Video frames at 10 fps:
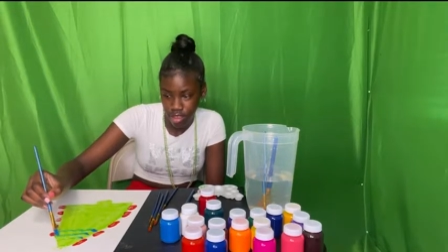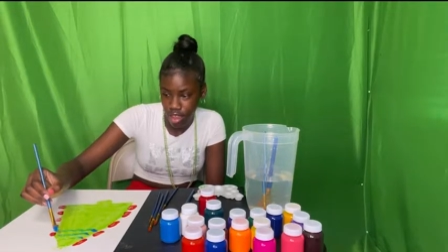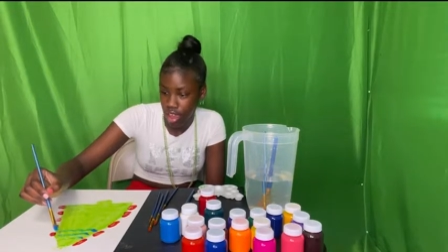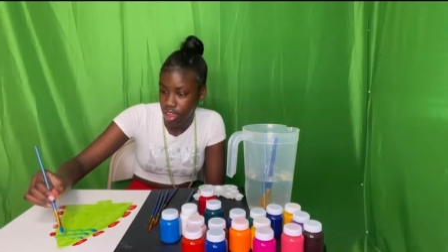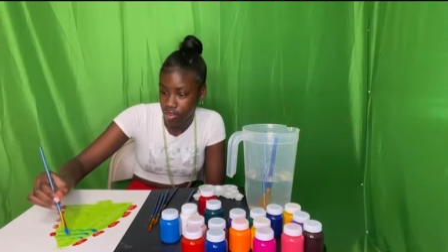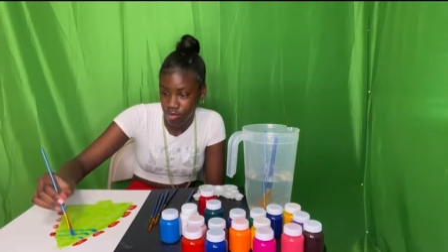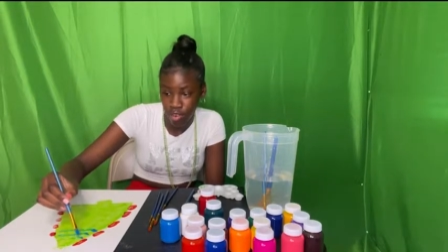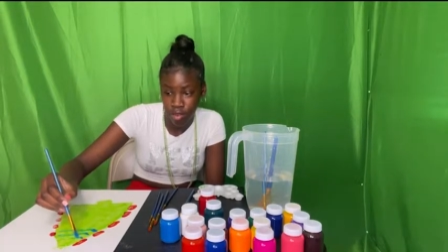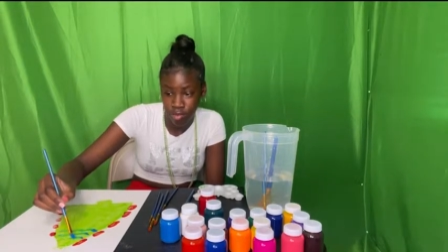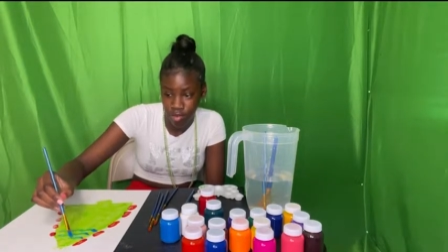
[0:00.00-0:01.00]
I have
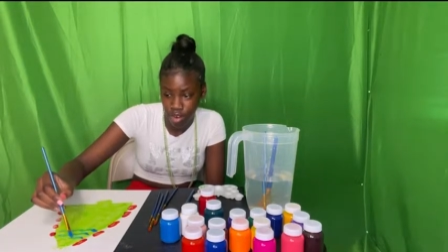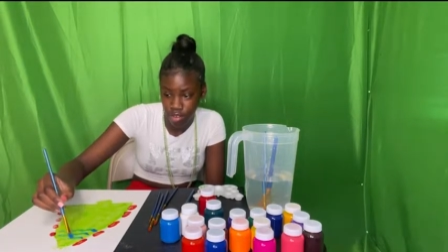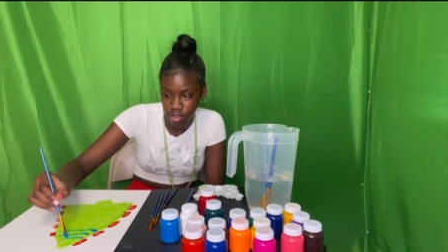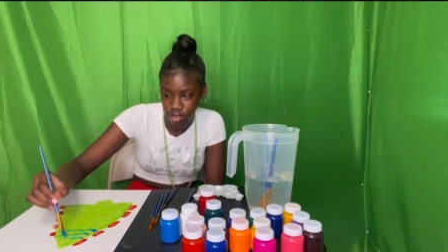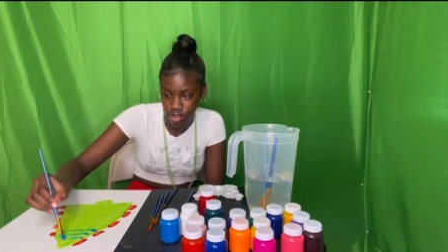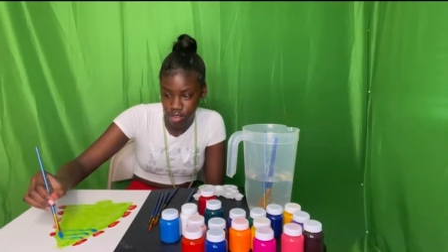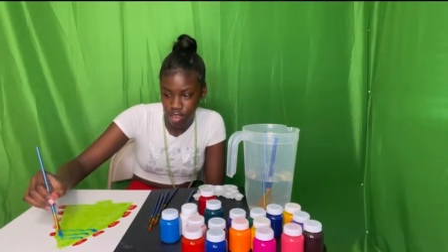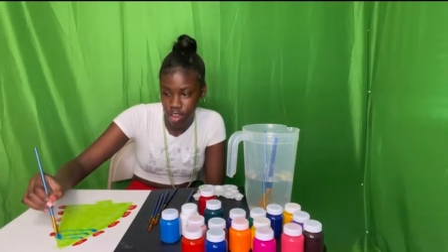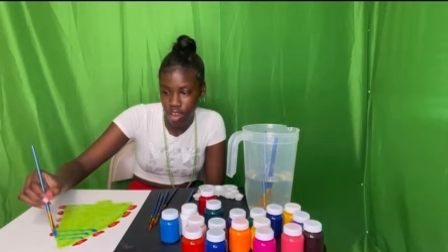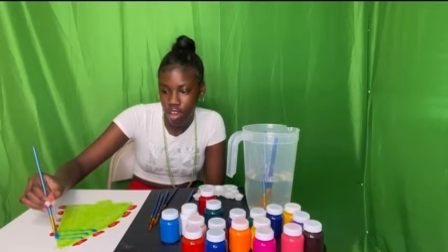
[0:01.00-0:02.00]
done worse.
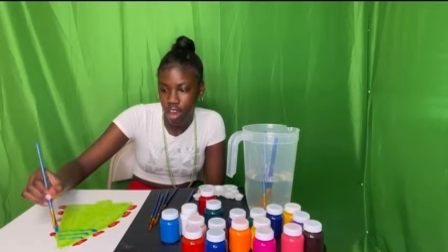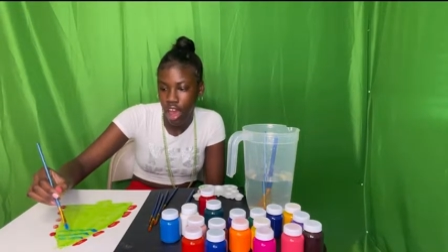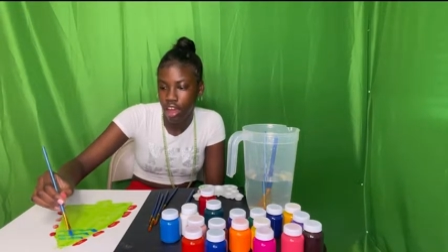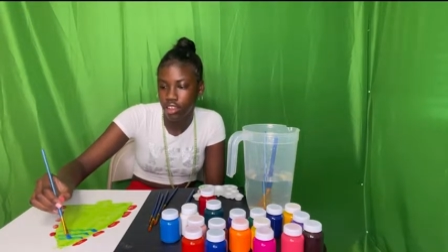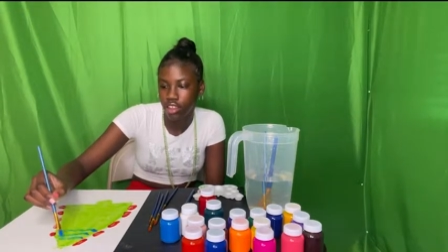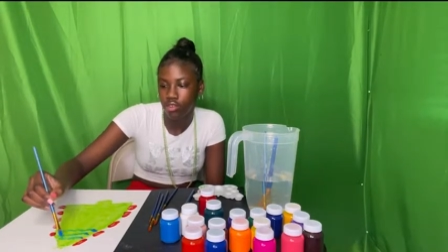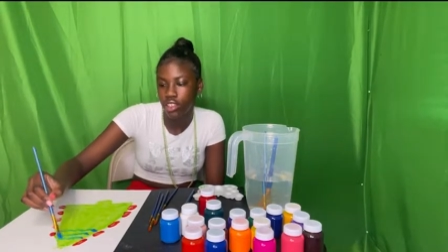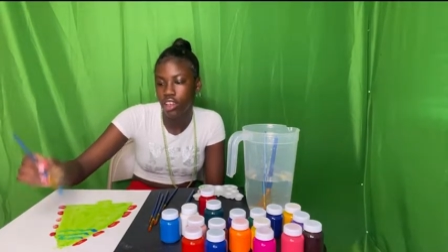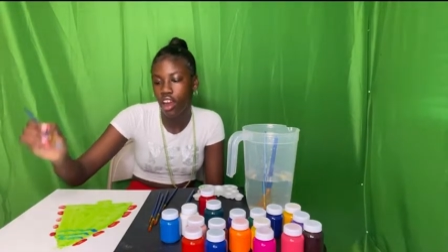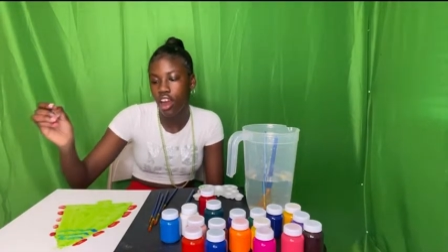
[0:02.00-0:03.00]
How
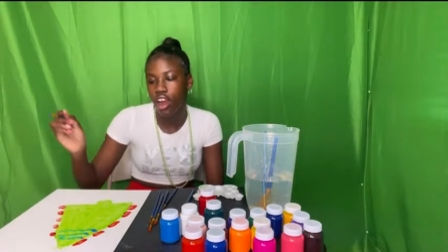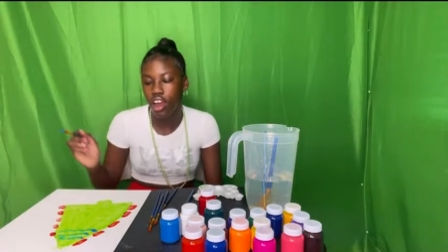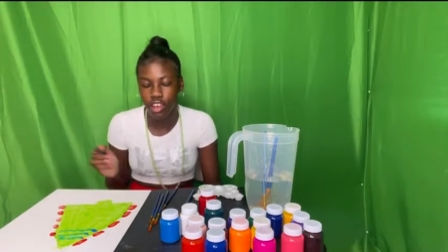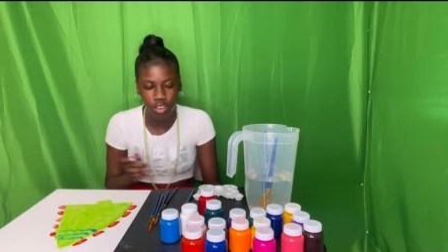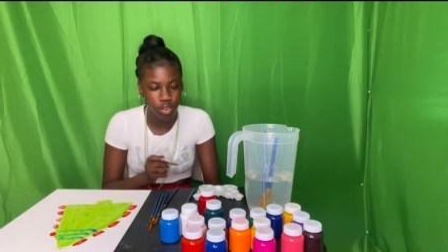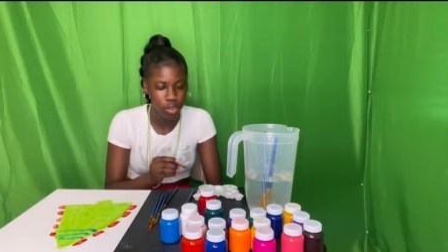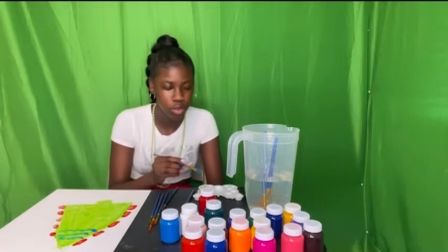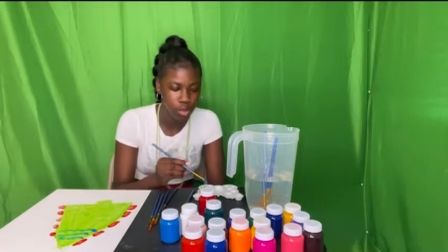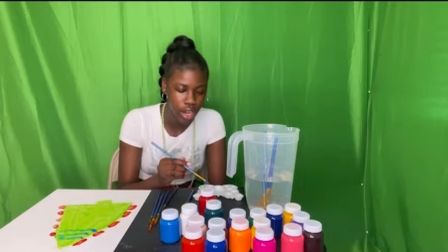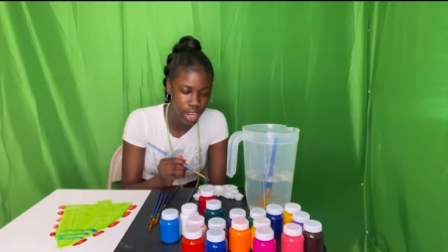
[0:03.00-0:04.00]
lovely are your
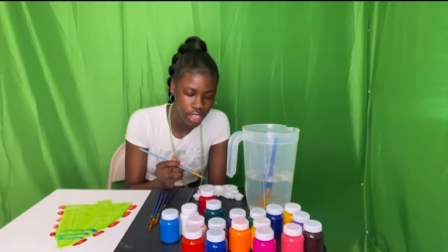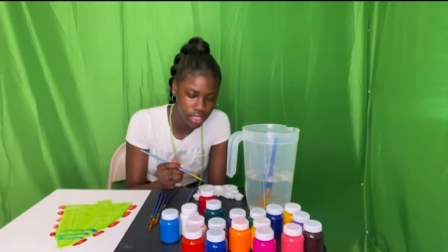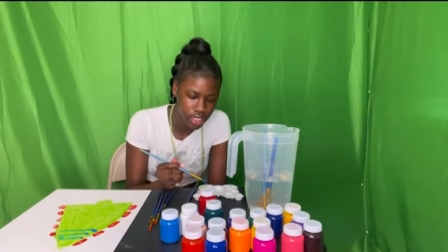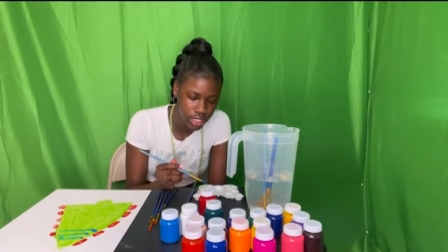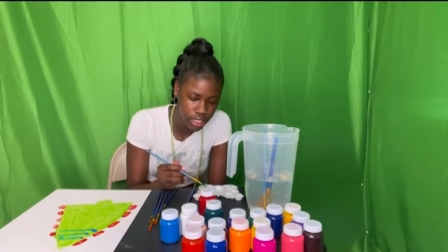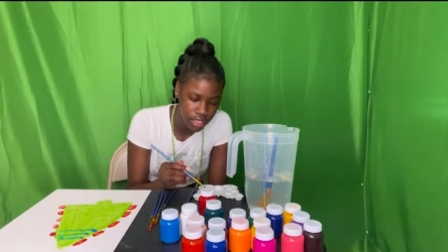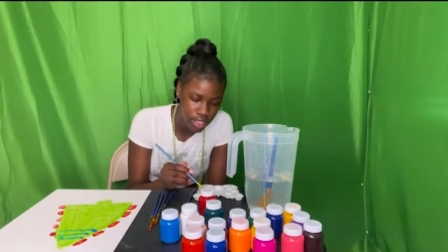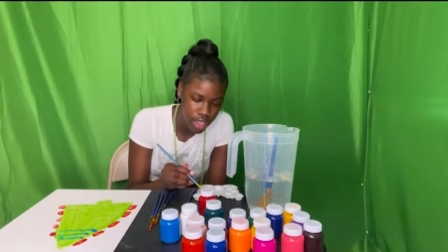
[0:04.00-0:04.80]
branches.